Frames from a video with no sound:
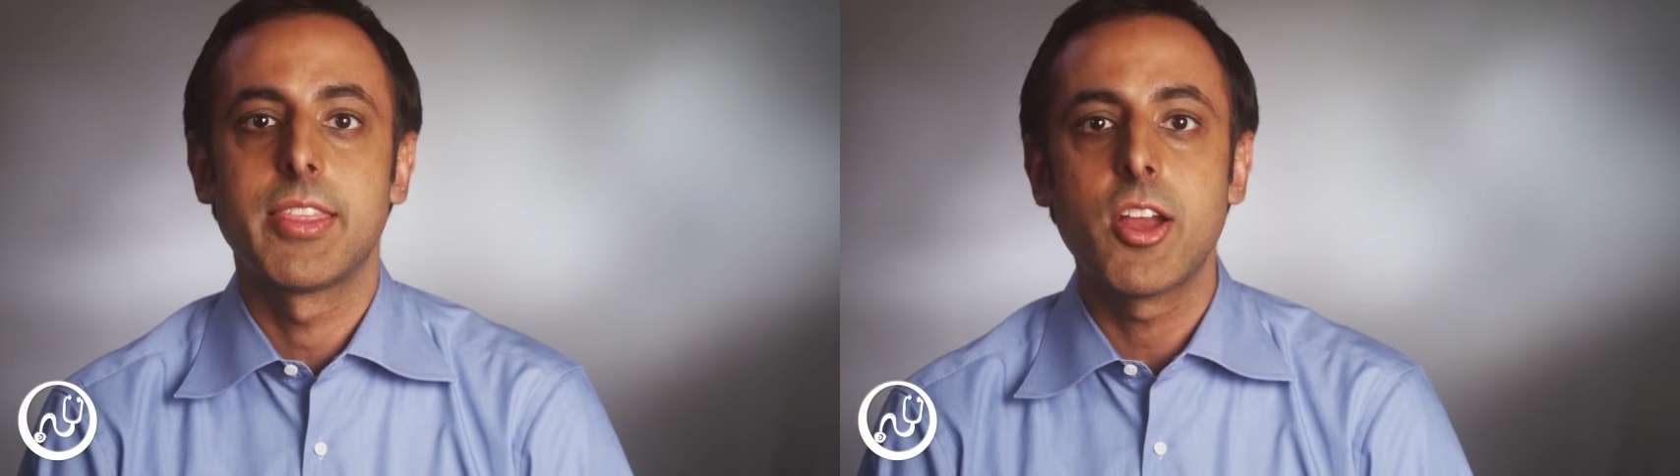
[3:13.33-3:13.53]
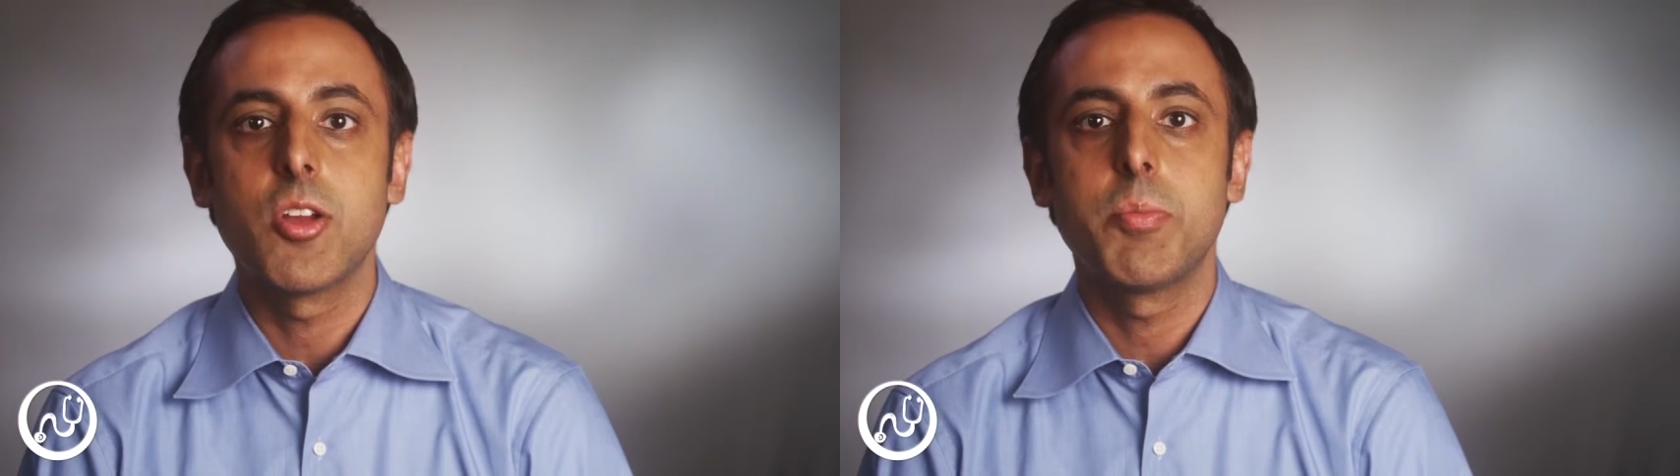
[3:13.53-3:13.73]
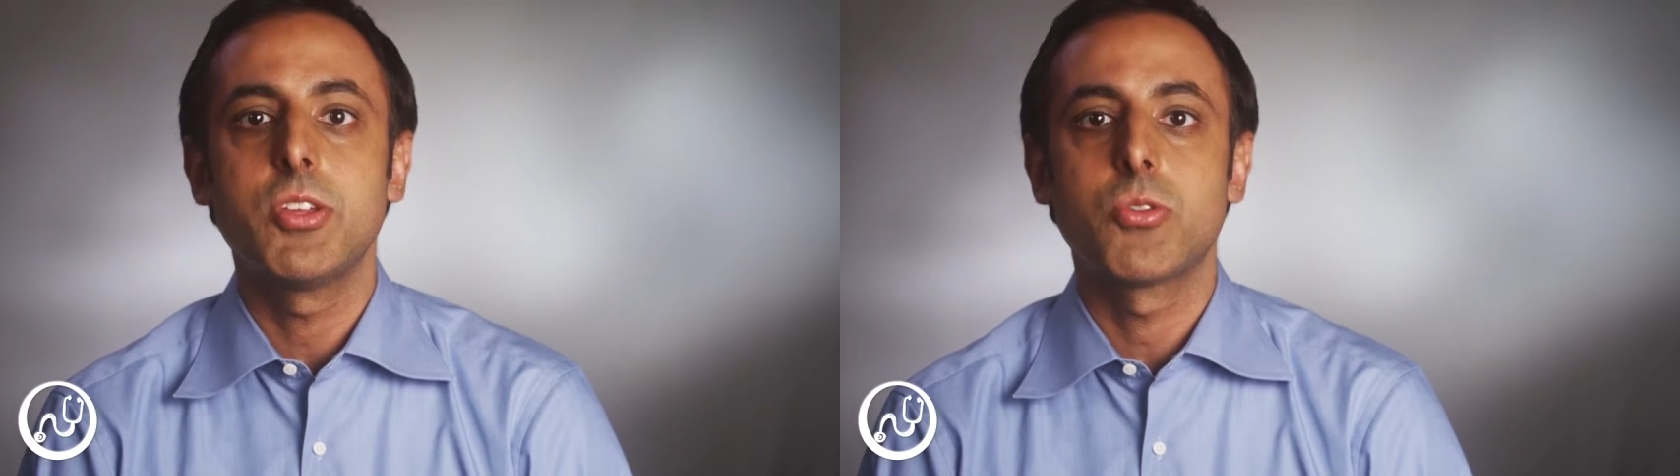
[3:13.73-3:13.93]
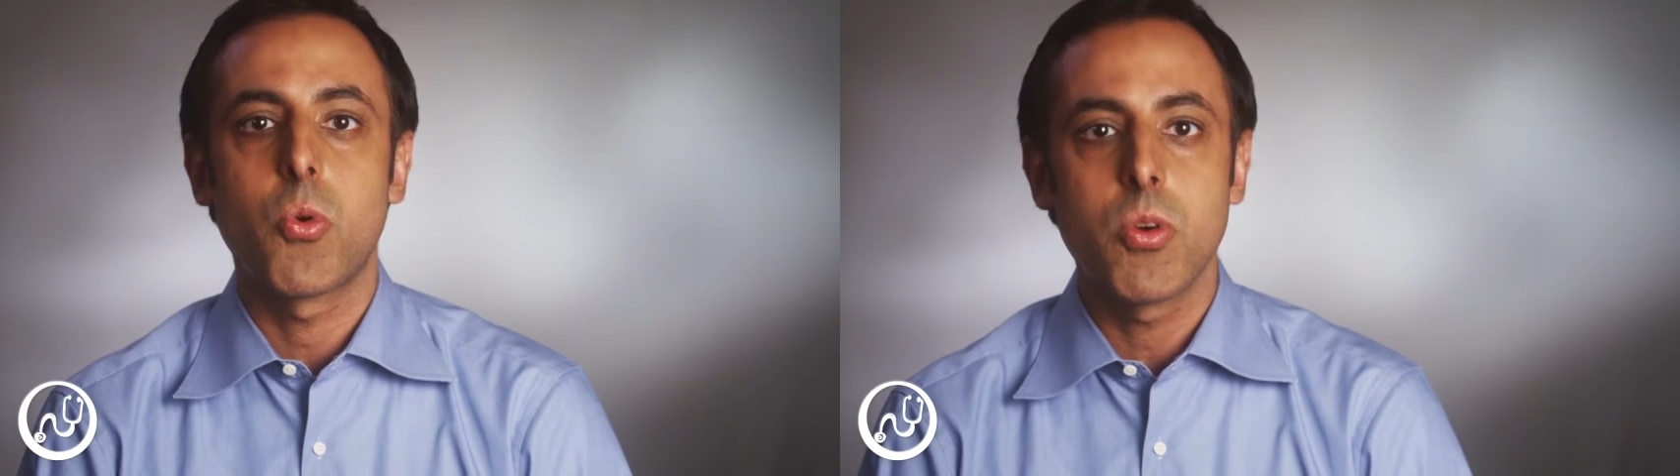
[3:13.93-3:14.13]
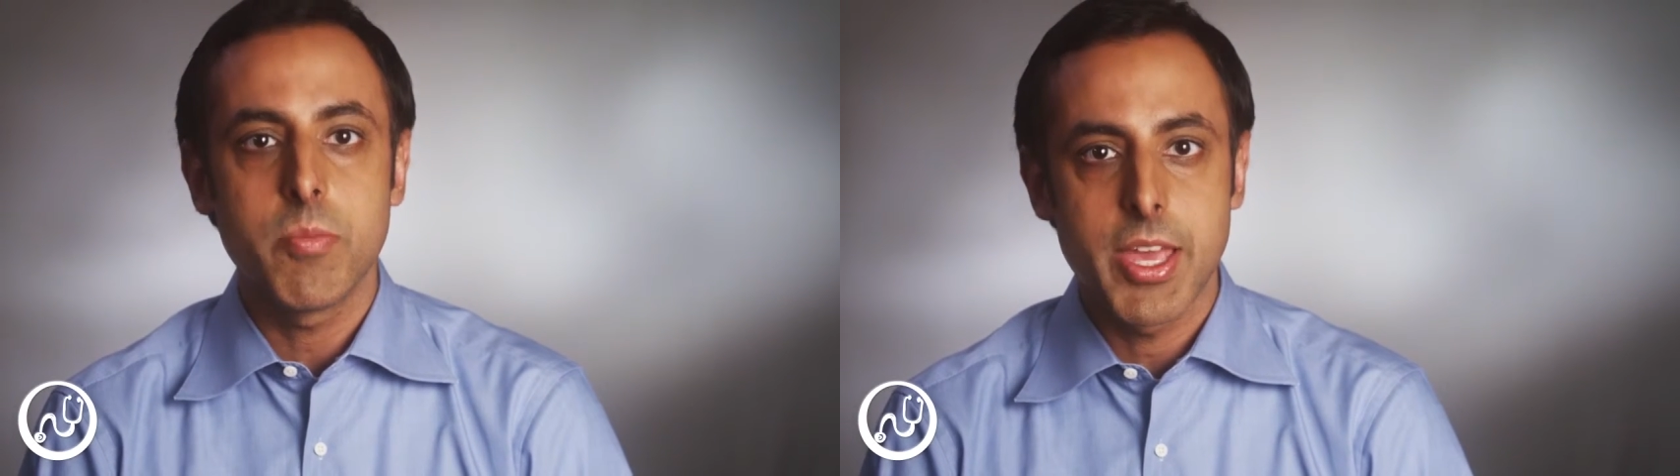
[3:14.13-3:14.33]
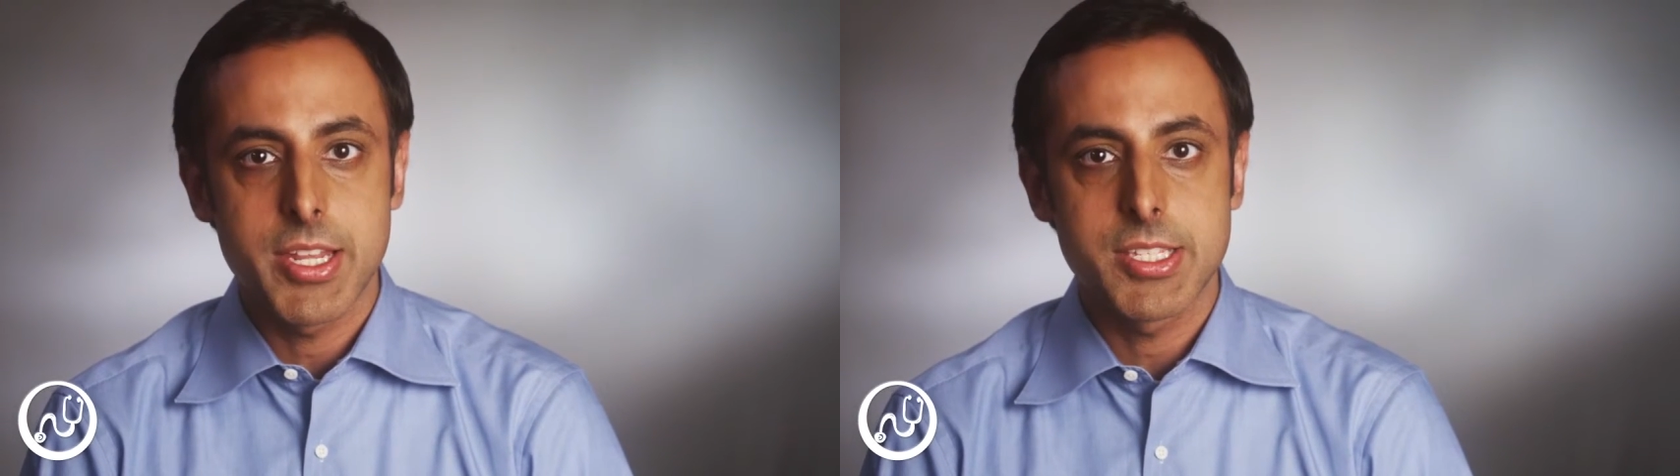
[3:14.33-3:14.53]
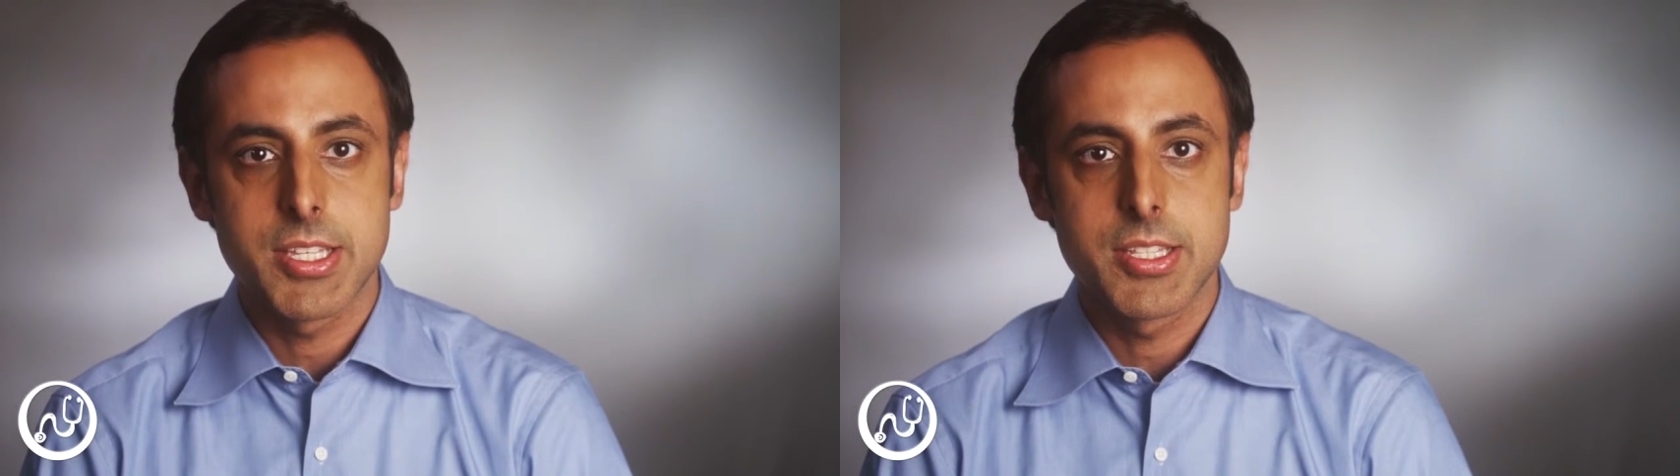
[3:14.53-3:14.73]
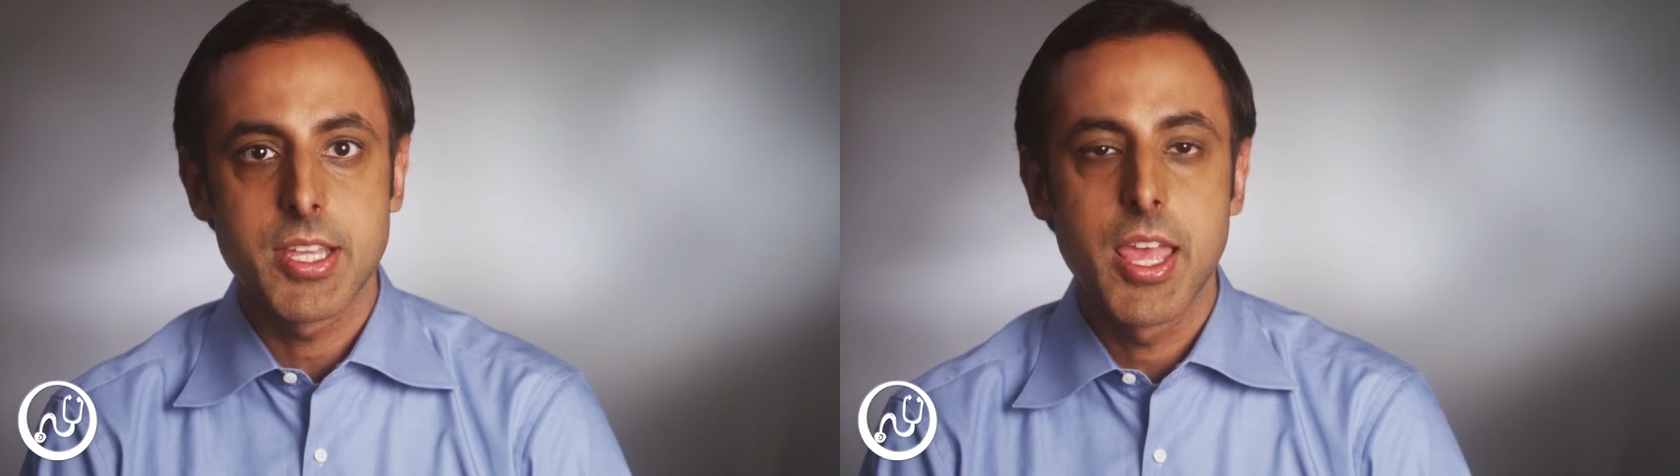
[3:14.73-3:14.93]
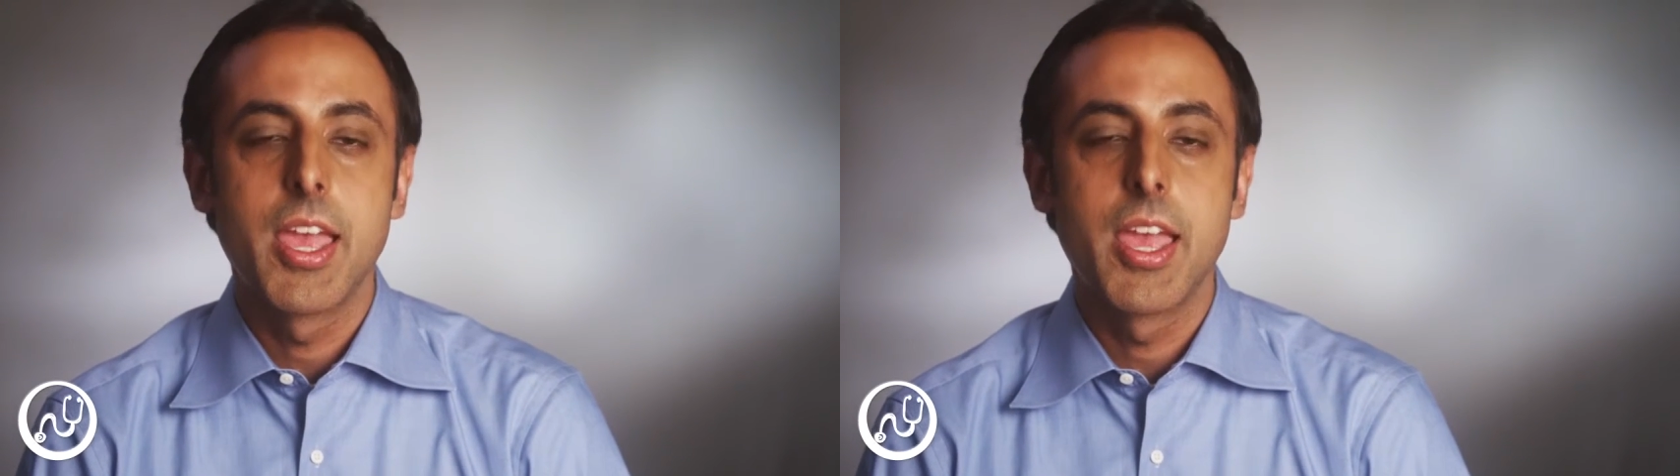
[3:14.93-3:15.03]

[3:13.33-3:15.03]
therapies or medicines